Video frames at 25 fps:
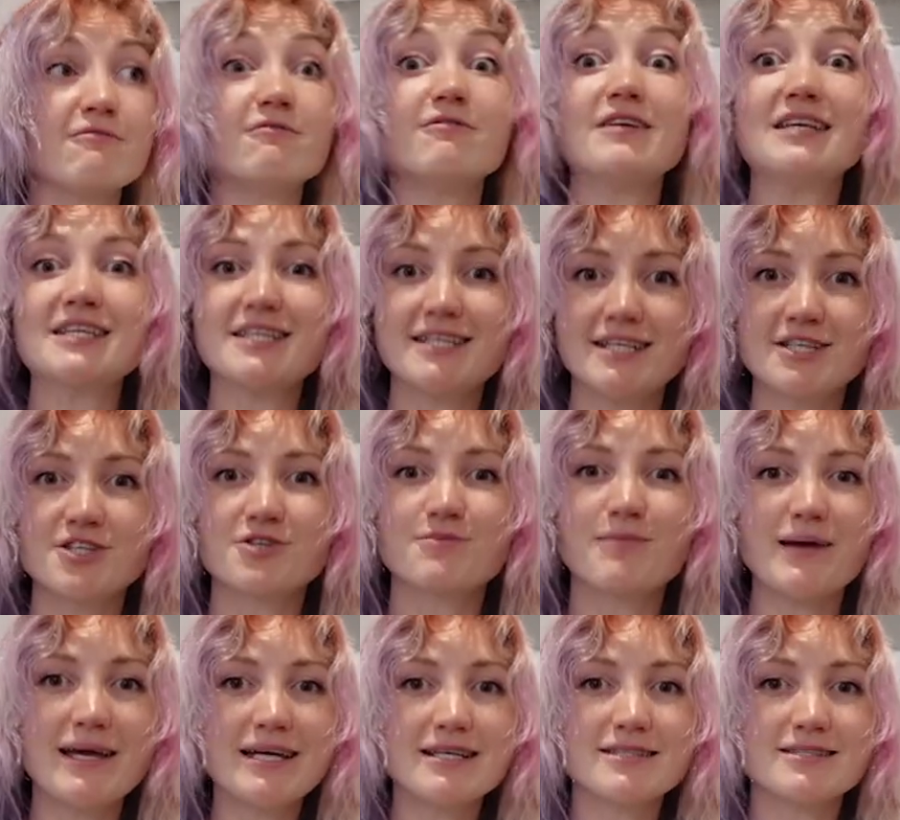
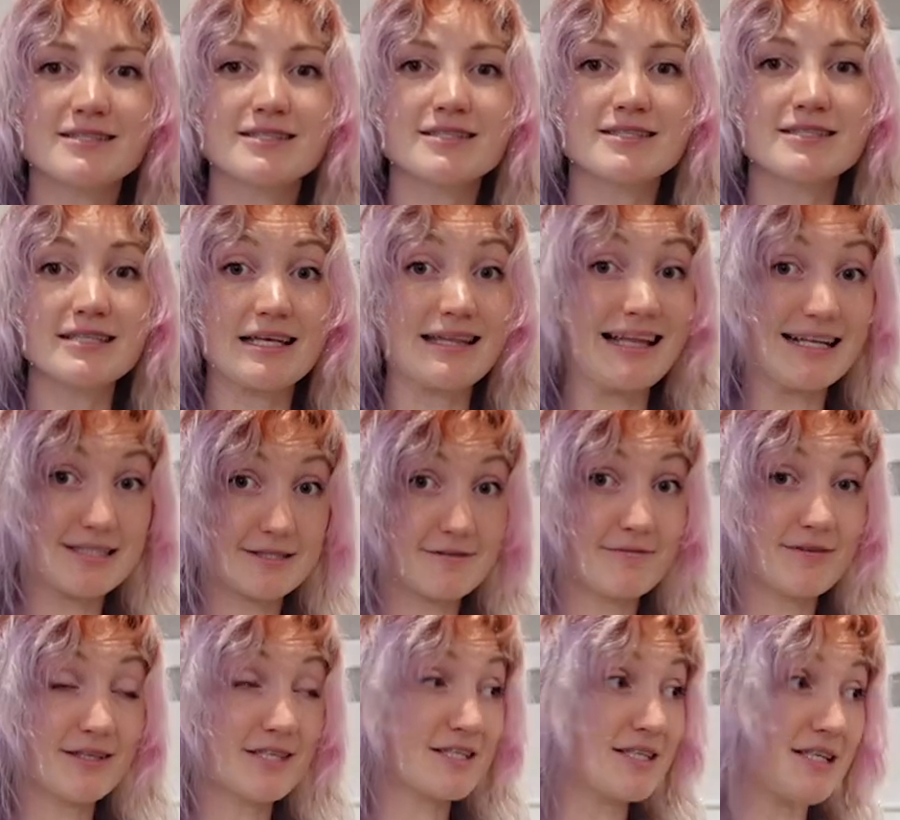vintage pieces and
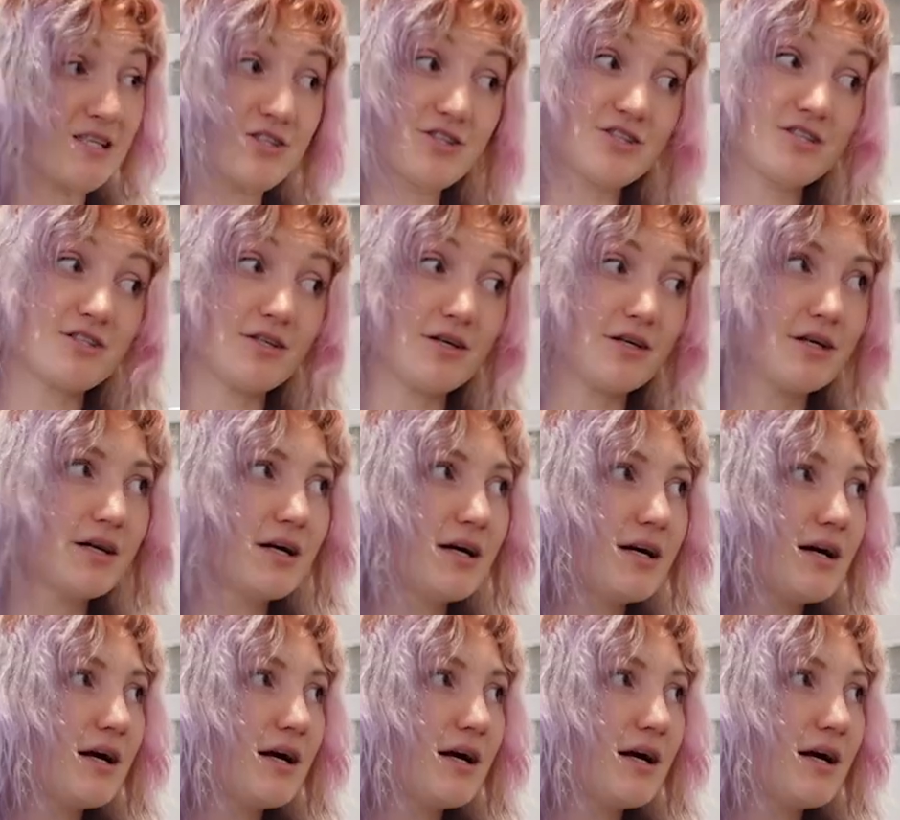that's vintage. So